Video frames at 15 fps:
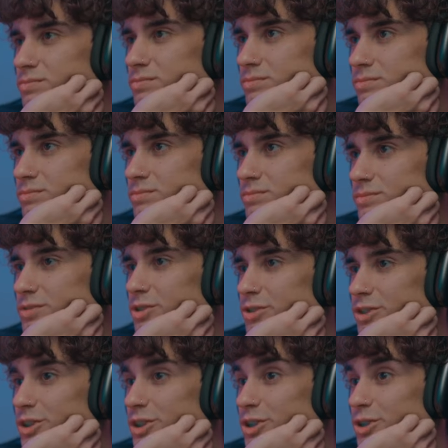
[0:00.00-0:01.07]
Oh
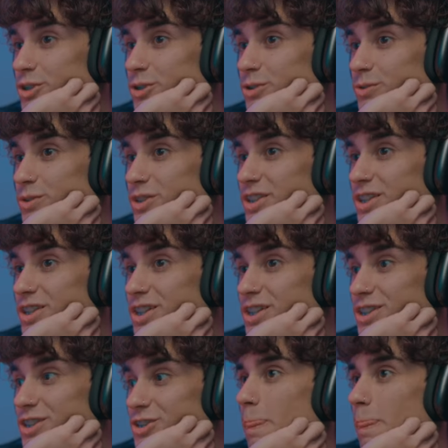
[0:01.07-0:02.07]
no, in the gas!